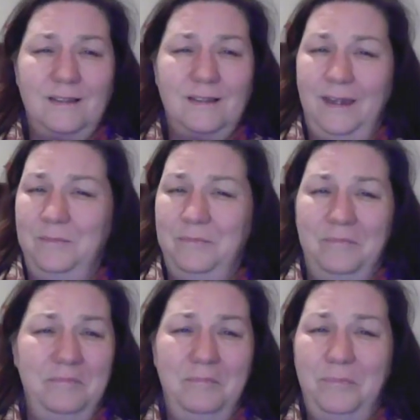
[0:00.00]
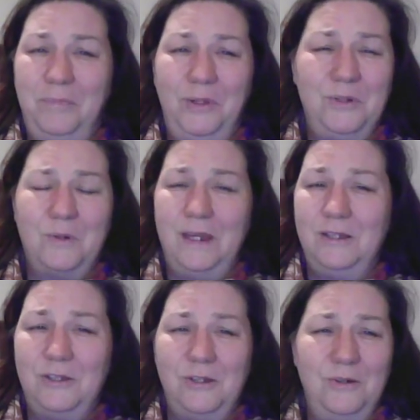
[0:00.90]
like blue
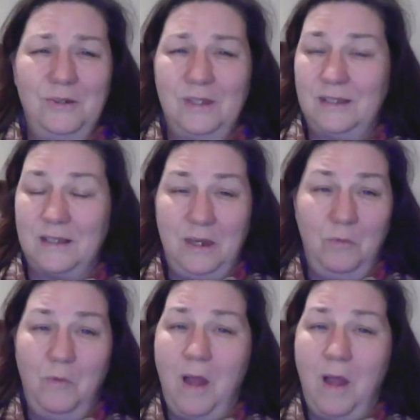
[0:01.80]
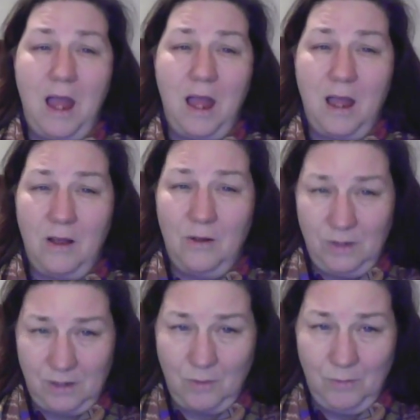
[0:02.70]
suede shoes, it's like, wow,
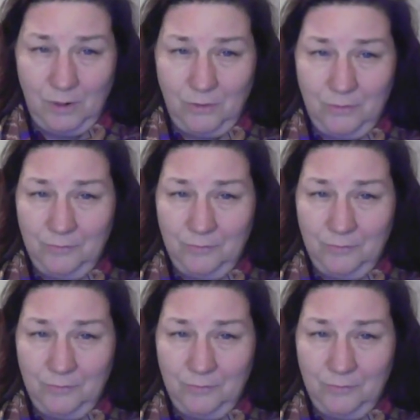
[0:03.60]
it's so blue